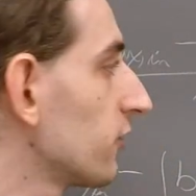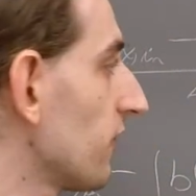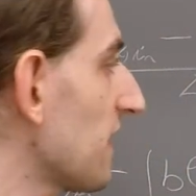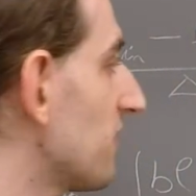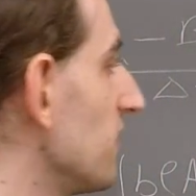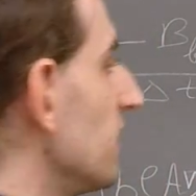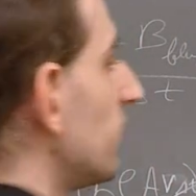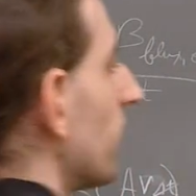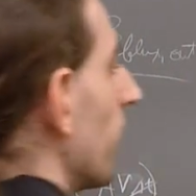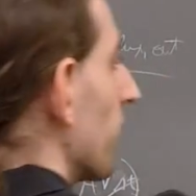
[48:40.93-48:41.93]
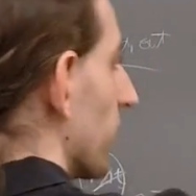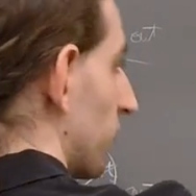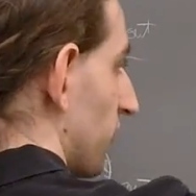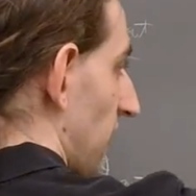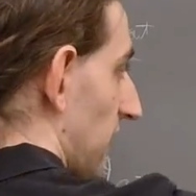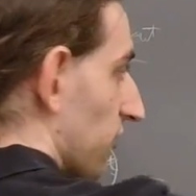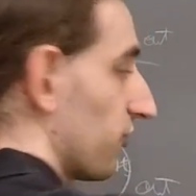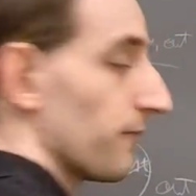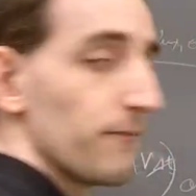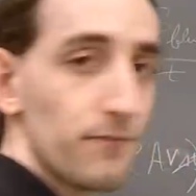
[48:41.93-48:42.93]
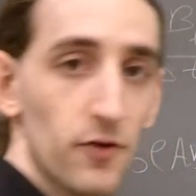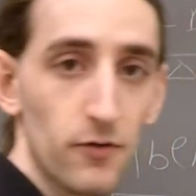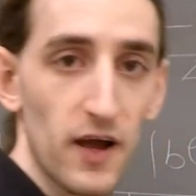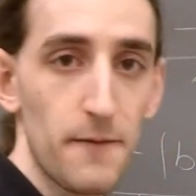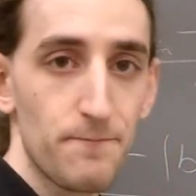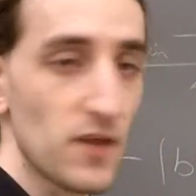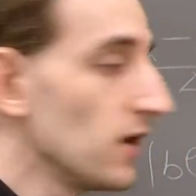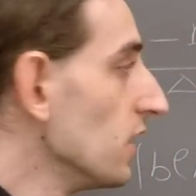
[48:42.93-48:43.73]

So that's the interior change, right?